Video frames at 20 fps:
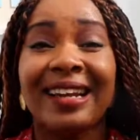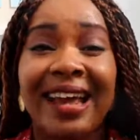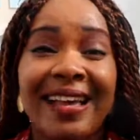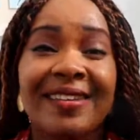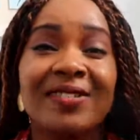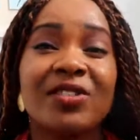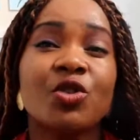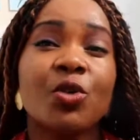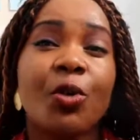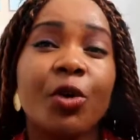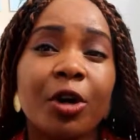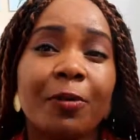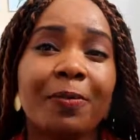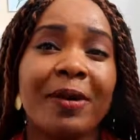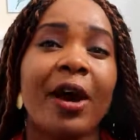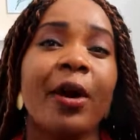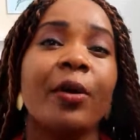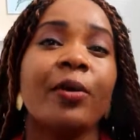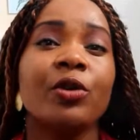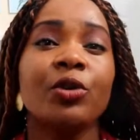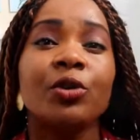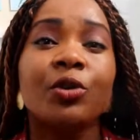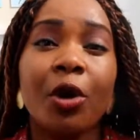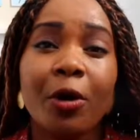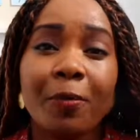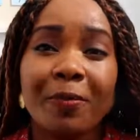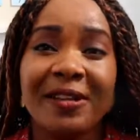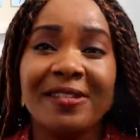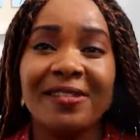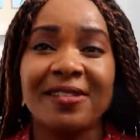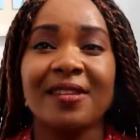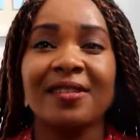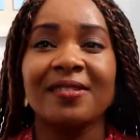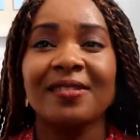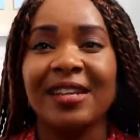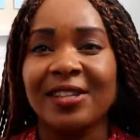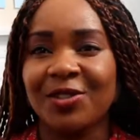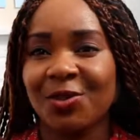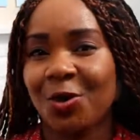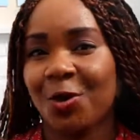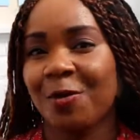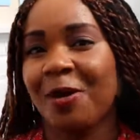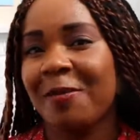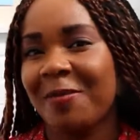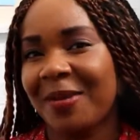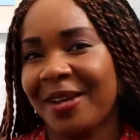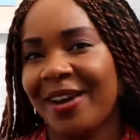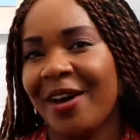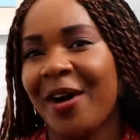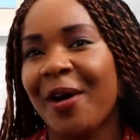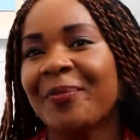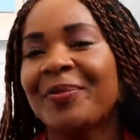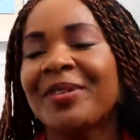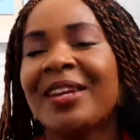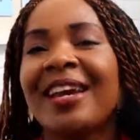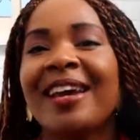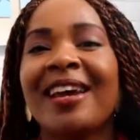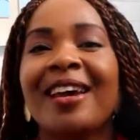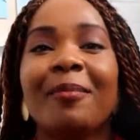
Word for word: Let's talk about your business, let's talk about PR,